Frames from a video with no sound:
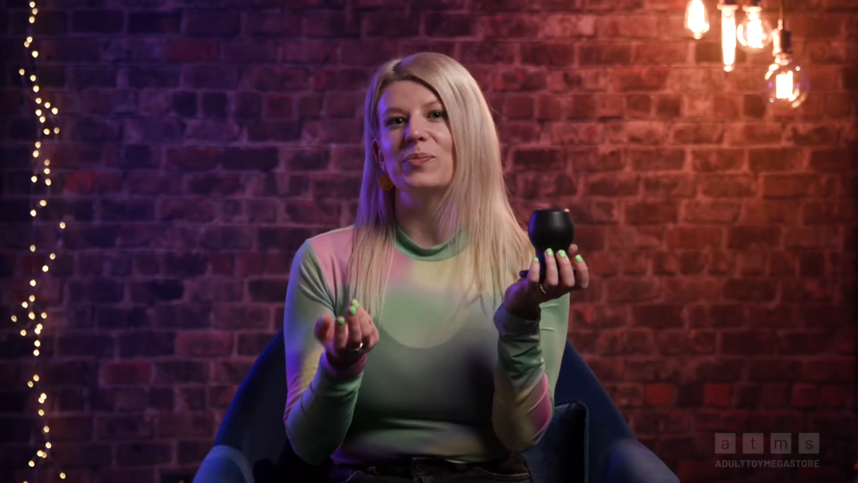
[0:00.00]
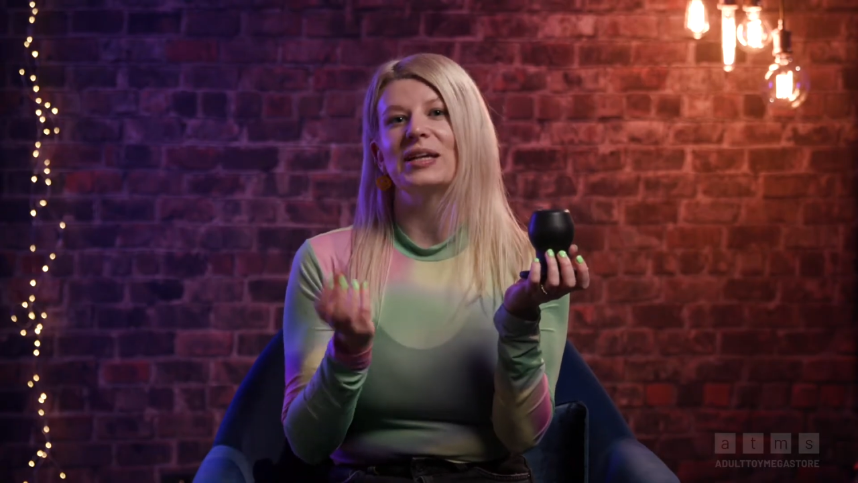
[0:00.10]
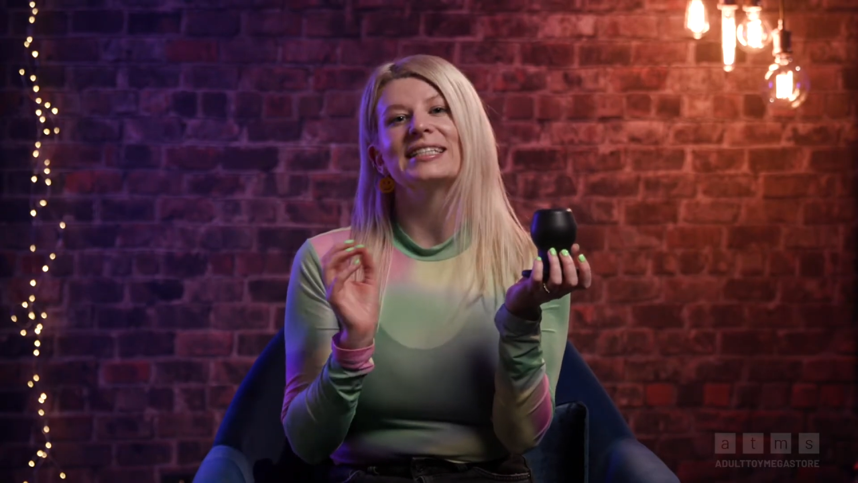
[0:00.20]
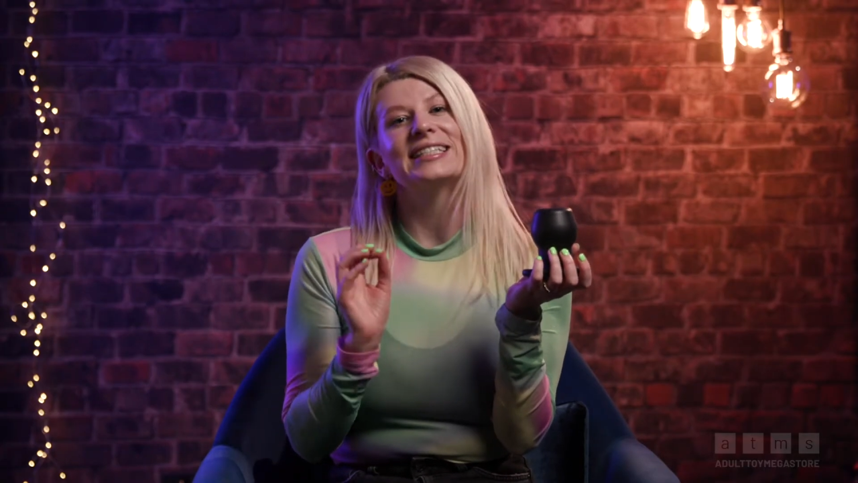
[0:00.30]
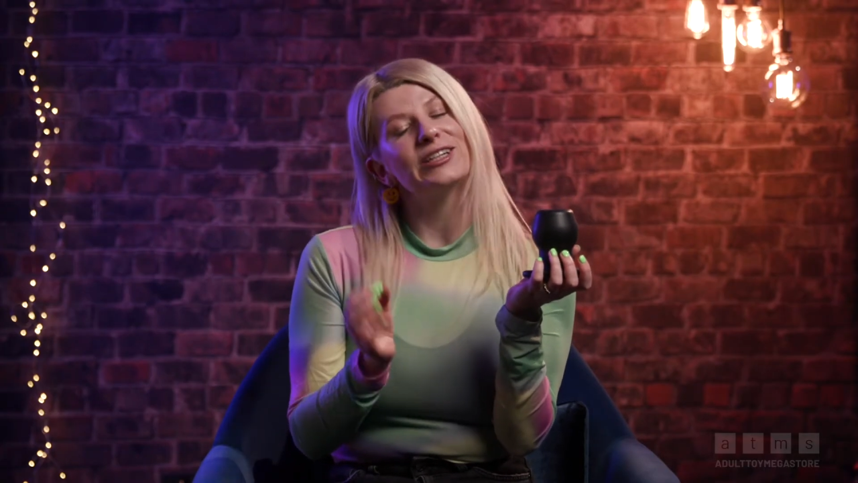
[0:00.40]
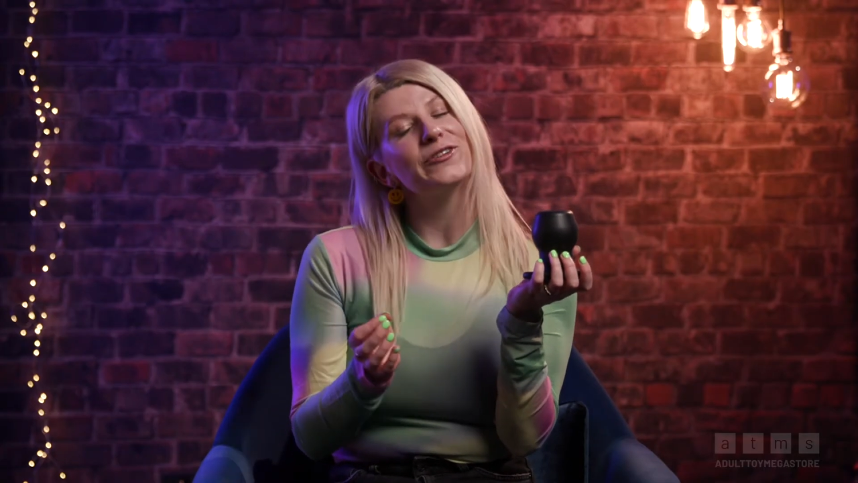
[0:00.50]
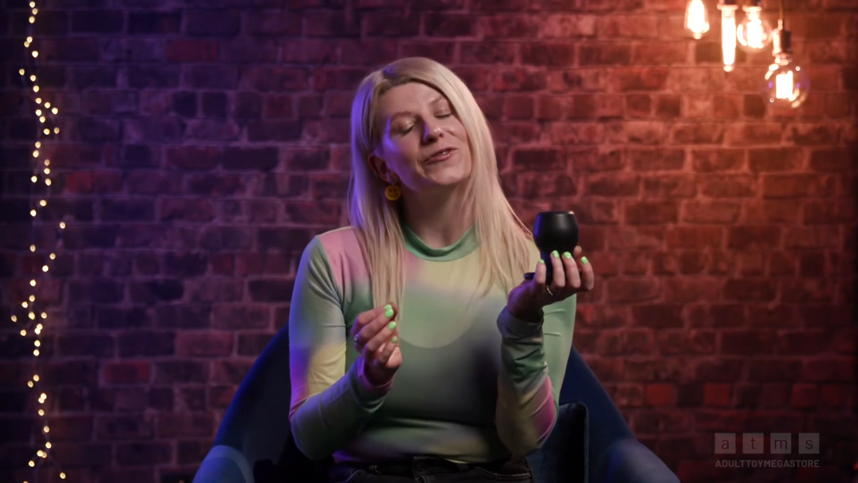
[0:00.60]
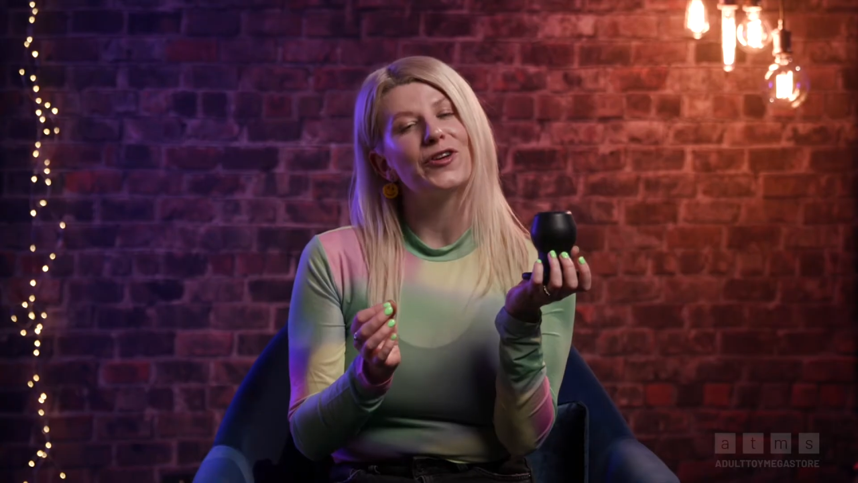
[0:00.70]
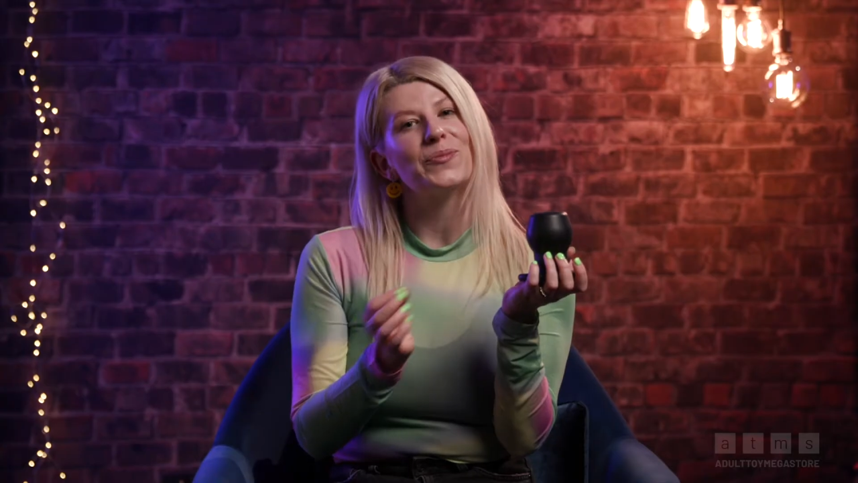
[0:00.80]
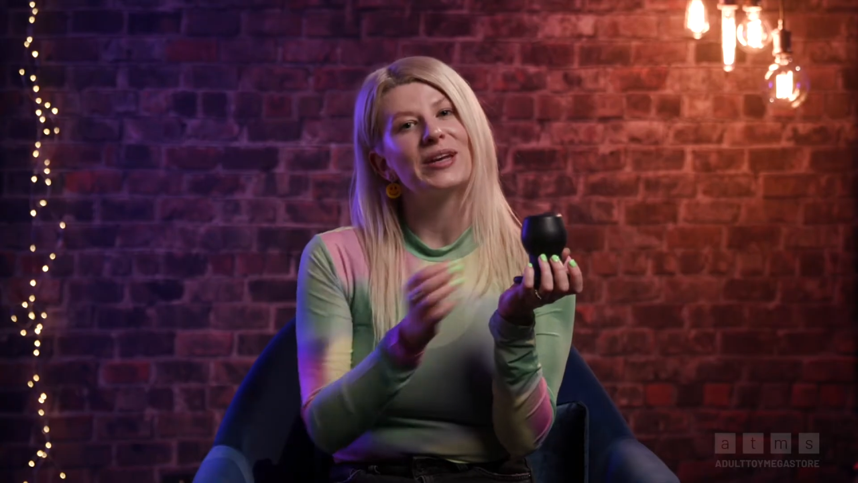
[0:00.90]
but it's still
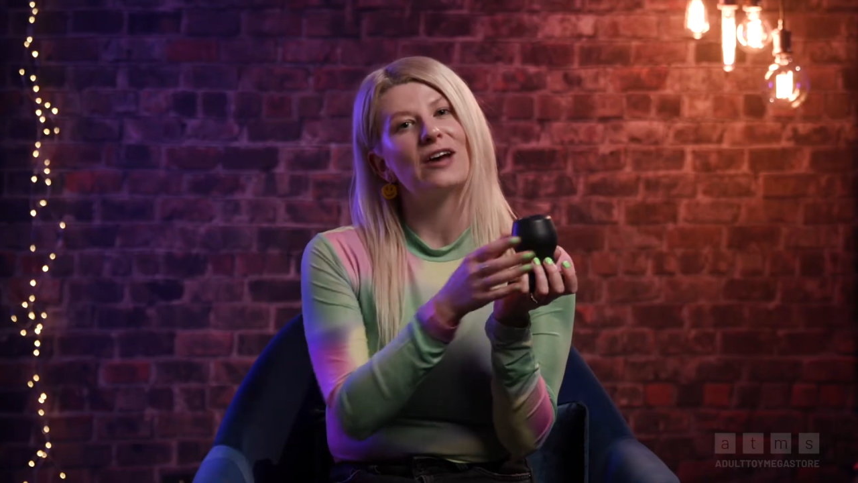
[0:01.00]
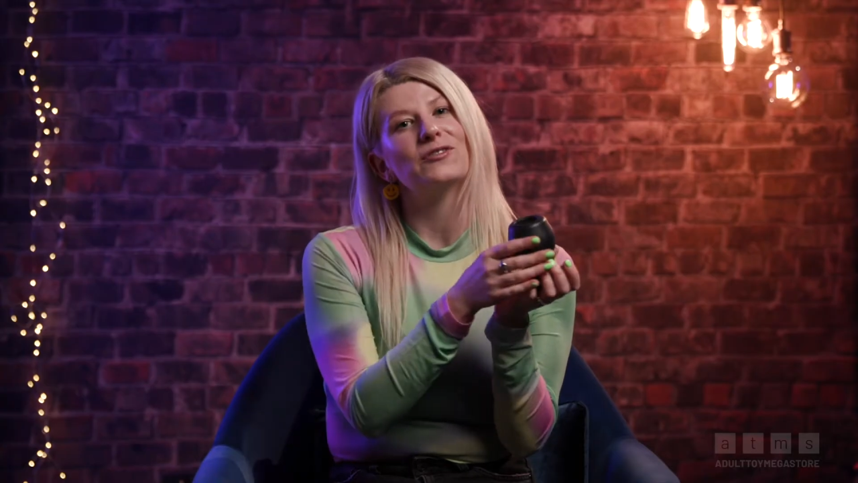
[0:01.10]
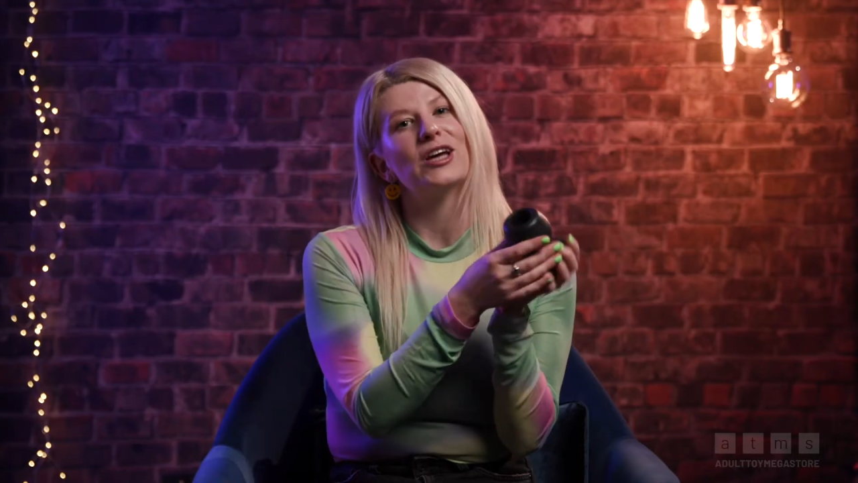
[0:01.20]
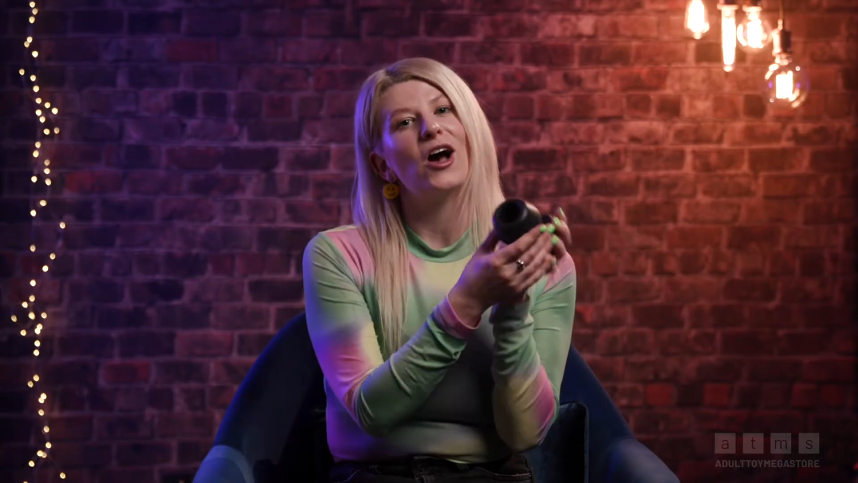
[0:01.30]
firm enough to